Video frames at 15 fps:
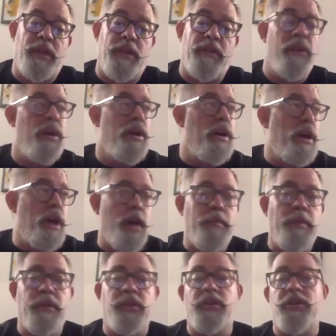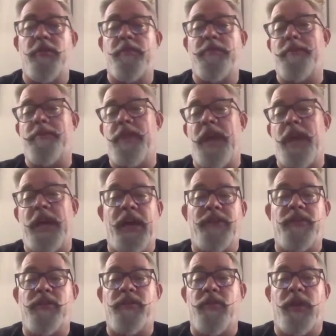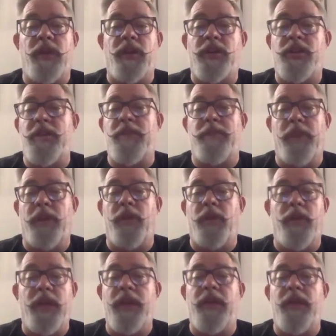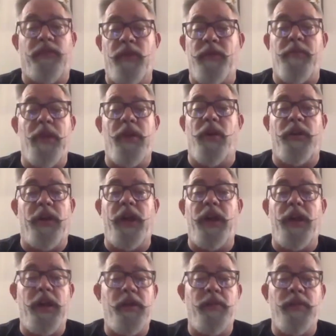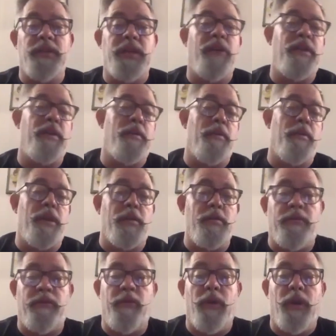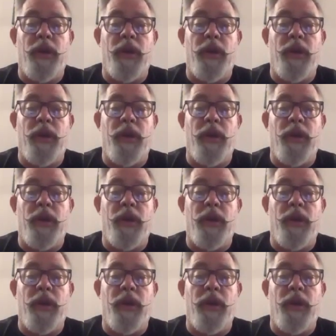of a bunch of jumped up jackasses drinking cheap liquor and eating free bread all night, which is how they were running it before.